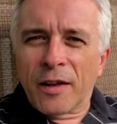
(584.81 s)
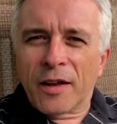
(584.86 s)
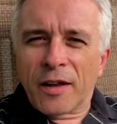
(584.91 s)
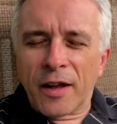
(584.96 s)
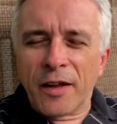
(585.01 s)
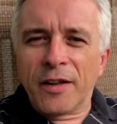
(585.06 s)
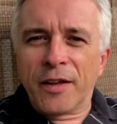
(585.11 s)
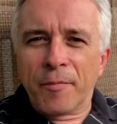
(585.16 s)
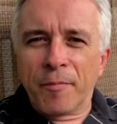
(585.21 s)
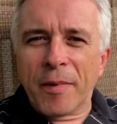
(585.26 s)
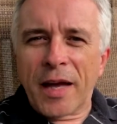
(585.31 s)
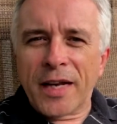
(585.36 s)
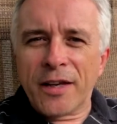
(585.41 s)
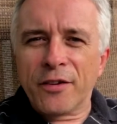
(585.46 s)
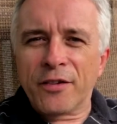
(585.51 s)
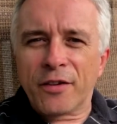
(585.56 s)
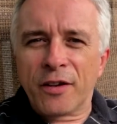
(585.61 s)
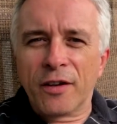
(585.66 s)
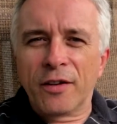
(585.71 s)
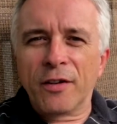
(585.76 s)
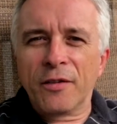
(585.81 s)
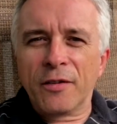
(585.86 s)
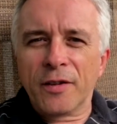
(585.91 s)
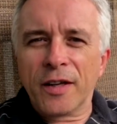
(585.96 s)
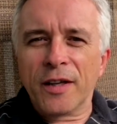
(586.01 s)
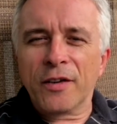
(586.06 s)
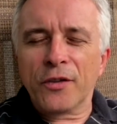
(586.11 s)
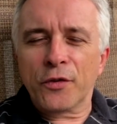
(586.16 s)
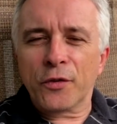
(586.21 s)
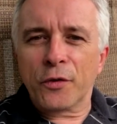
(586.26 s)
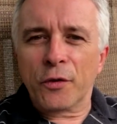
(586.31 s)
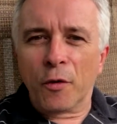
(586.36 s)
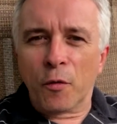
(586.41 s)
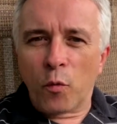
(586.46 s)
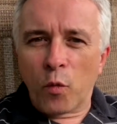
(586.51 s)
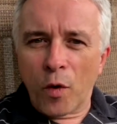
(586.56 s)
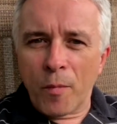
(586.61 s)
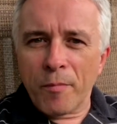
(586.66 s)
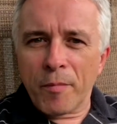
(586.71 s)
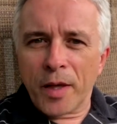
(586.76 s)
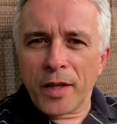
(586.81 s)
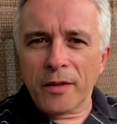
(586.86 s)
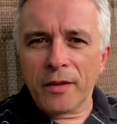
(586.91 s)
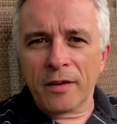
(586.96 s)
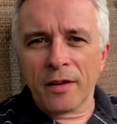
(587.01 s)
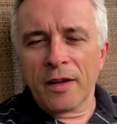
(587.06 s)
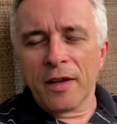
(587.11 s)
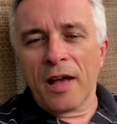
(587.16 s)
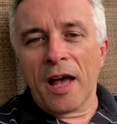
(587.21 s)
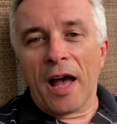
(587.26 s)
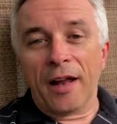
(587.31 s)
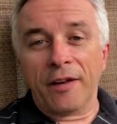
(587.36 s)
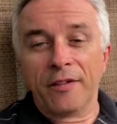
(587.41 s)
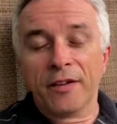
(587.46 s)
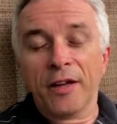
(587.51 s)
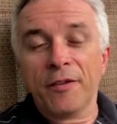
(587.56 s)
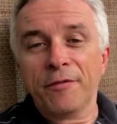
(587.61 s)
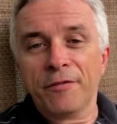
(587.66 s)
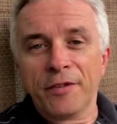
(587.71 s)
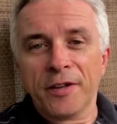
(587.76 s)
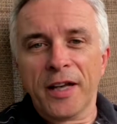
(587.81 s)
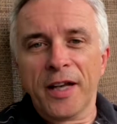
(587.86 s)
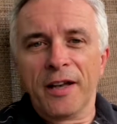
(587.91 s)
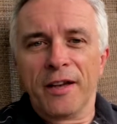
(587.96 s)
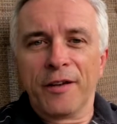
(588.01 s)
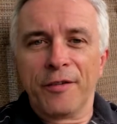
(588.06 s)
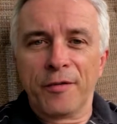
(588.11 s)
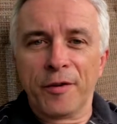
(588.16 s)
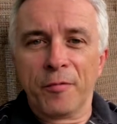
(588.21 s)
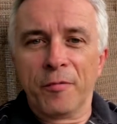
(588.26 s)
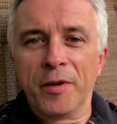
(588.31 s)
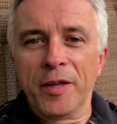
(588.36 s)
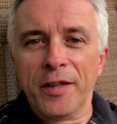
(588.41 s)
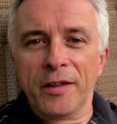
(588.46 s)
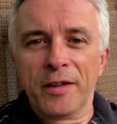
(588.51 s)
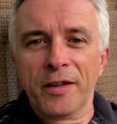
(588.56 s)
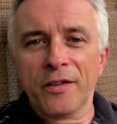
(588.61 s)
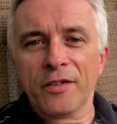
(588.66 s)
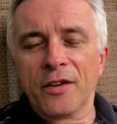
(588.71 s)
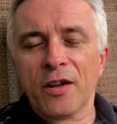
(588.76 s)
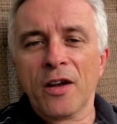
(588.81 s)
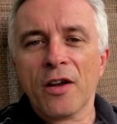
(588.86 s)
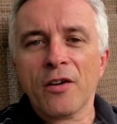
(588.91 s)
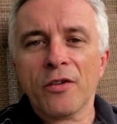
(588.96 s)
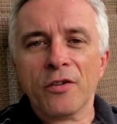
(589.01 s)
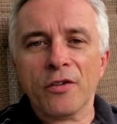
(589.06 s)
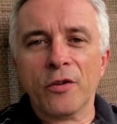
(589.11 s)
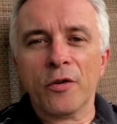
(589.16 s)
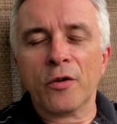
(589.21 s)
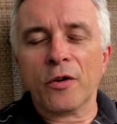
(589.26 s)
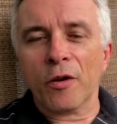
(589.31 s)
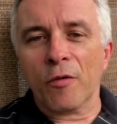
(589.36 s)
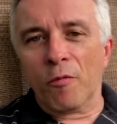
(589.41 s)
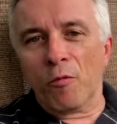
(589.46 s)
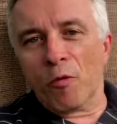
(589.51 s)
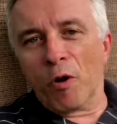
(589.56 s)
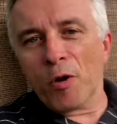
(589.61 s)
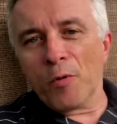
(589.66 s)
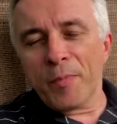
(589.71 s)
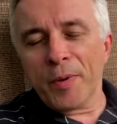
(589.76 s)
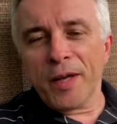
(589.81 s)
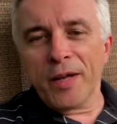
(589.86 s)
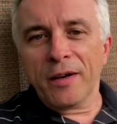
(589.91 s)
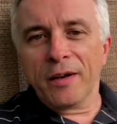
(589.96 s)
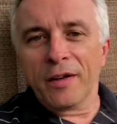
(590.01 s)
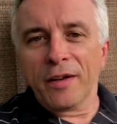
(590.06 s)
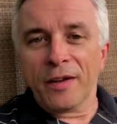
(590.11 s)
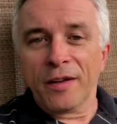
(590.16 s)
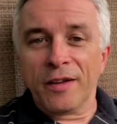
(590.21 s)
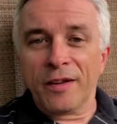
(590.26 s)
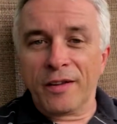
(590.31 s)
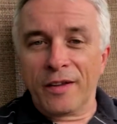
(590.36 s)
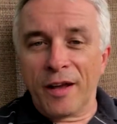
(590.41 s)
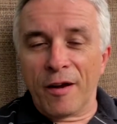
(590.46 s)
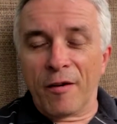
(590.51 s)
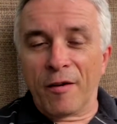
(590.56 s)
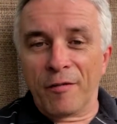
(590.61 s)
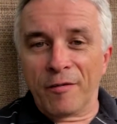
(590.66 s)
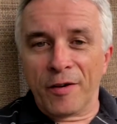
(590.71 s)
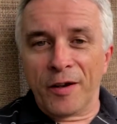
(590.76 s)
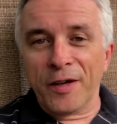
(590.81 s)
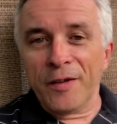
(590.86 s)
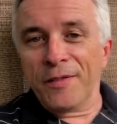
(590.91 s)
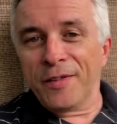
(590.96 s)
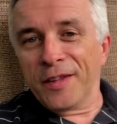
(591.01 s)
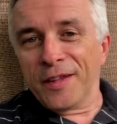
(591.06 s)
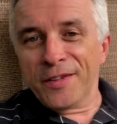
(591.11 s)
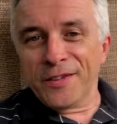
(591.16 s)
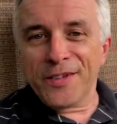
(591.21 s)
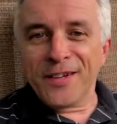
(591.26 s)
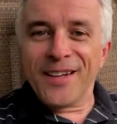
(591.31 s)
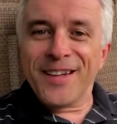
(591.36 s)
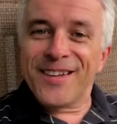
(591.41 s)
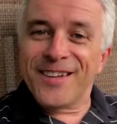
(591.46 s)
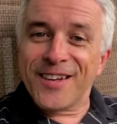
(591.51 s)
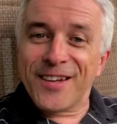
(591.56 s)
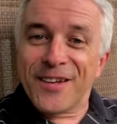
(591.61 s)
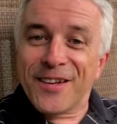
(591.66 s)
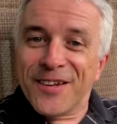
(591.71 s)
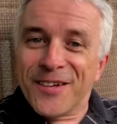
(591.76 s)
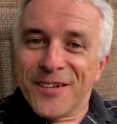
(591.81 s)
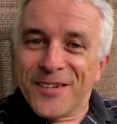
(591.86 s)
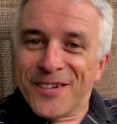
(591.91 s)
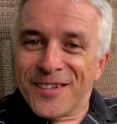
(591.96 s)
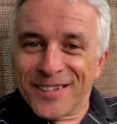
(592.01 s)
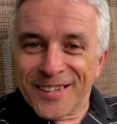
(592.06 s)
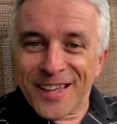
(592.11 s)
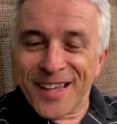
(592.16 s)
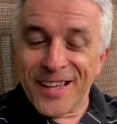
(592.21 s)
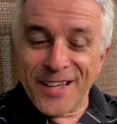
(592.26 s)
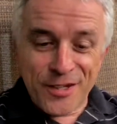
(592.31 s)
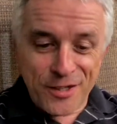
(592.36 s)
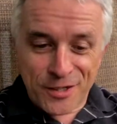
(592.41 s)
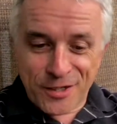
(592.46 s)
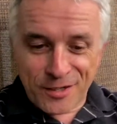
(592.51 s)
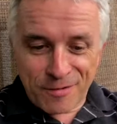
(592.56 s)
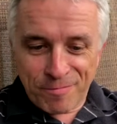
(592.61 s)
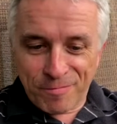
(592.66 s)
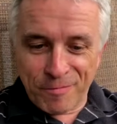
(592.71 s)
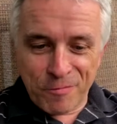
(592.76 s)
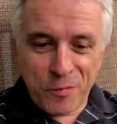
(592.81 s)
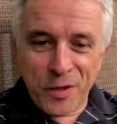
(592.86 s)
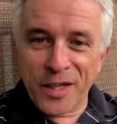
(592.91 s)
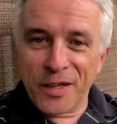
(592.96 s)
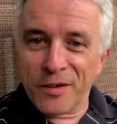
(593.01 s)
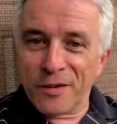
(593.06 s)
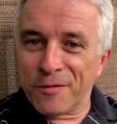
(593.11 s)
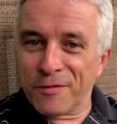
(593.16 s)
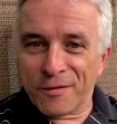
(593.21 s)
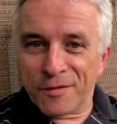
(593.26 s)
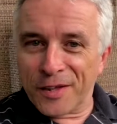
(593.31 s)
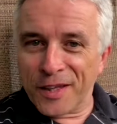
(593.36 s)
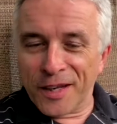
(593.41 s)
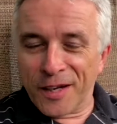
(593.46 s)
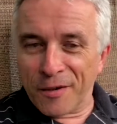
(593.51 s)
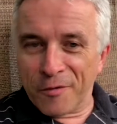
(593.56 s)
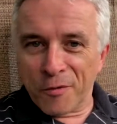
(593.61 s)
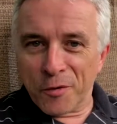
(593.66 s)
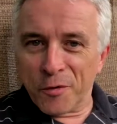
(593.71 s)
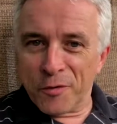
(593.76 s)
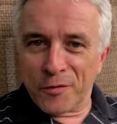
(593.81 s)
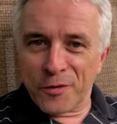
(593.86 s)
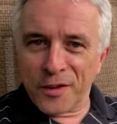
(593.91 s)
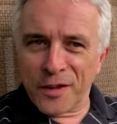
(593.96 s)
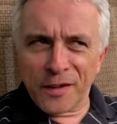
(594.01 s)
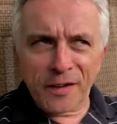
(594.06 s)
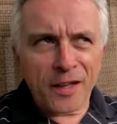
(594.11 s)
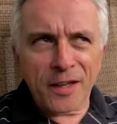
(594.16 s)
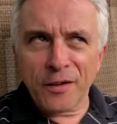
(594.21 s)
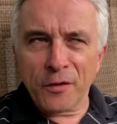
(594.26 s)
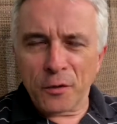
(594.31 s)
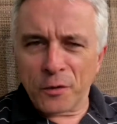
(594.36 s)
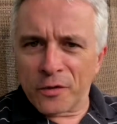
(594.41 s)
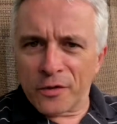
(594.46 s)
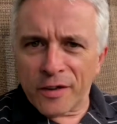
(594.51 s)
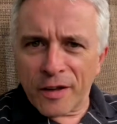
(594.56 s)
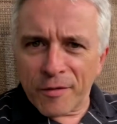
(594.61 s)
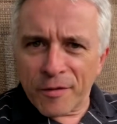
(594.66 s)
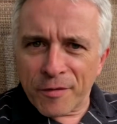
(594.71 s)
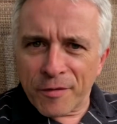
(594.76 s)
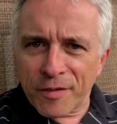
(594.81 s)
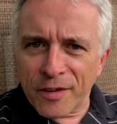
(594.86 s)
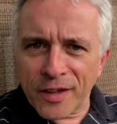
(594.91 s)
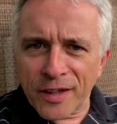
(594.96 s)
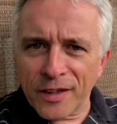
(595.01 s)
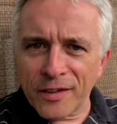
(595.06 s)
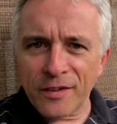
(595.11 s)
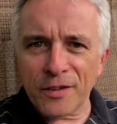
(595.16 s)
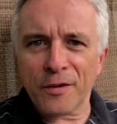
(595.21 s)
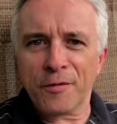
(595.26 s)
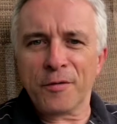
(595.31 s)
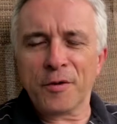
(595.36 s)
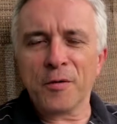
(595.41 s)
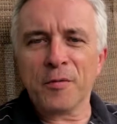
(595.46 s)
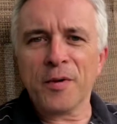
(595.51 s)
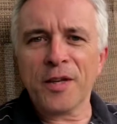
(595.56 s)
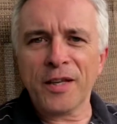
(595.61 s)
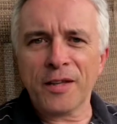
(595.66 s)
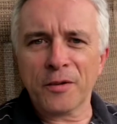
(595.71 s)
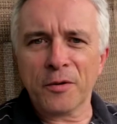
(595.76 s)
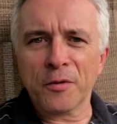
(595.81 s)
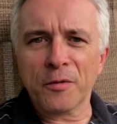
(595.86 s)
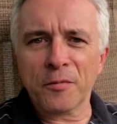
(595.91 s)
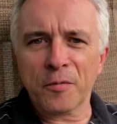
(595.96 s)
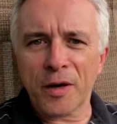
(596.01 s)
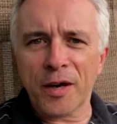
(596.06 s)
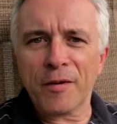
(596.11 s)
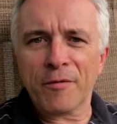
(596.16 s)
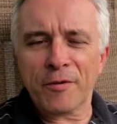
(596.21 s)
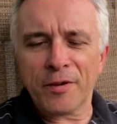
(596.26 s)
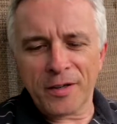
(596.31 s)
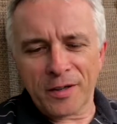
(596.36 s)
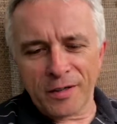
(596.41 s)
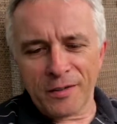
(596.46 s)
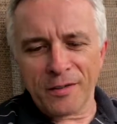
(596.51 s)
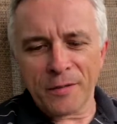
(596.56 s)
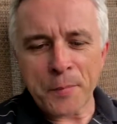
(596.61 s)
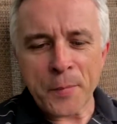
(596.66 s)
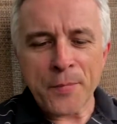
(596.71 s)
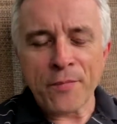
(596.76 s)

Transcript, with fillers: Can you manage to do things for 1 month? And don't forget, if you read this, you can rope in. There are 5 things you need to do each week, or for the day, or 7 things over a week, or whatever it is.